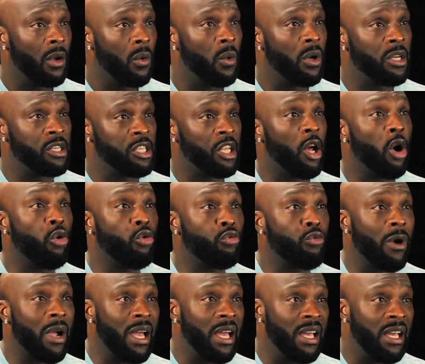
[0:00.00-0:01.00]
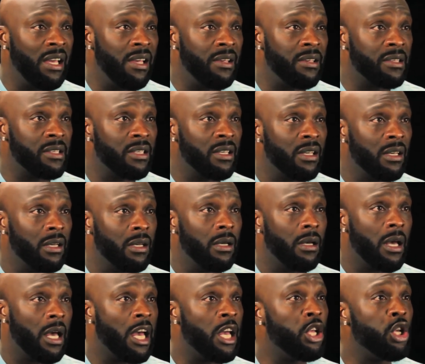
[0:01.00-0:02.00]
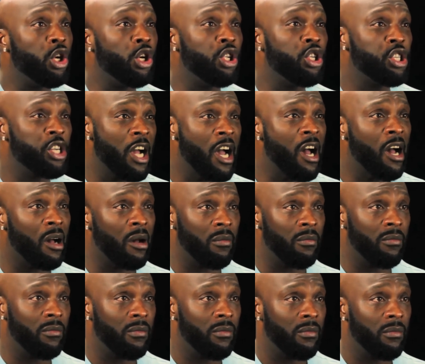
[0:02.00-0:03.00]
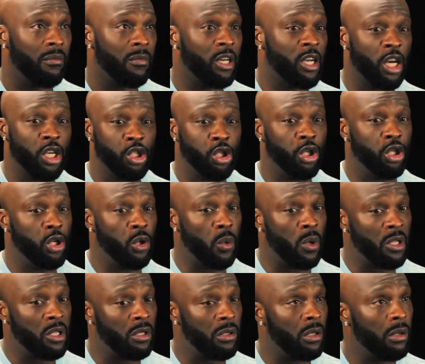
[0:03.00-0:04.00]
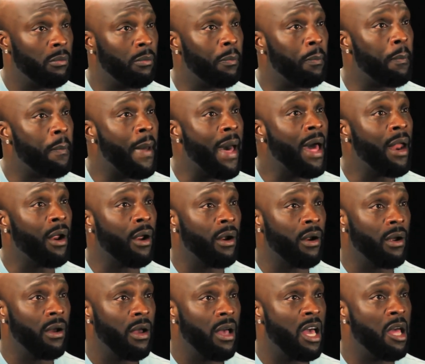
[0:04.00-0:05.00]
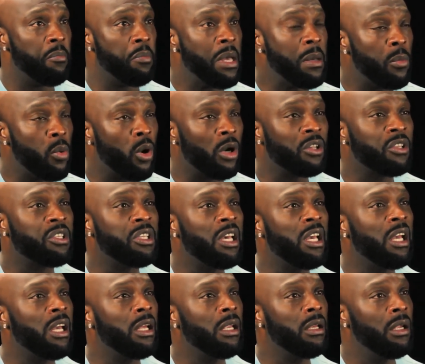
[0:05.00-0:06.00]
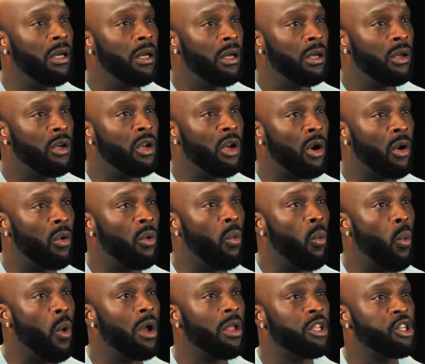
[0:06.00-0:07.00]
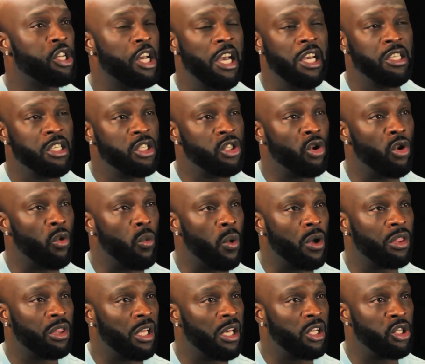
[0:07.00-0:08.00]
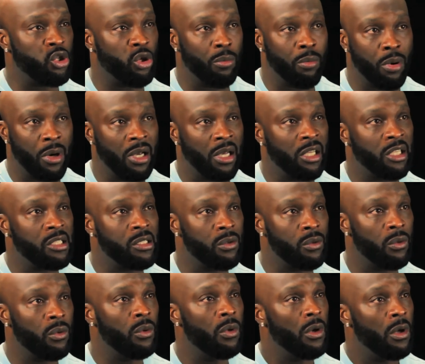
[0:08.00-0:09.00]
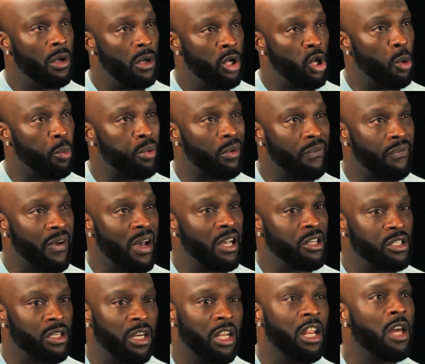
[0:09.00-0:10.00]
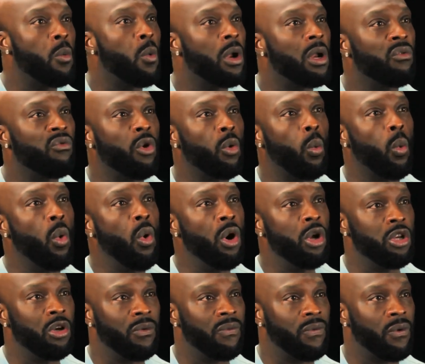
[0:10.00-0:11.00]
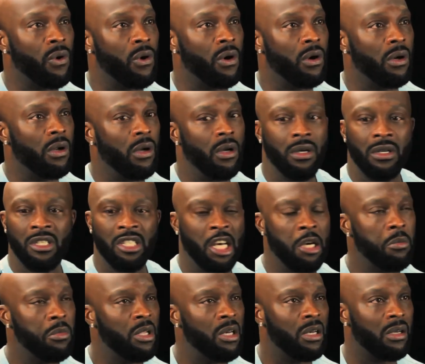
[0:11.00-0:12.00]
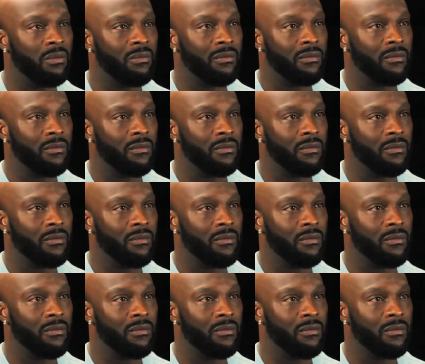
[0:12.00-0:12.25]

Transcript: what is it, a raise in your job because you're doing better and people are seeing, you know, what changes or what things you're bringing to your profession and they want to reward you for it. Same thing.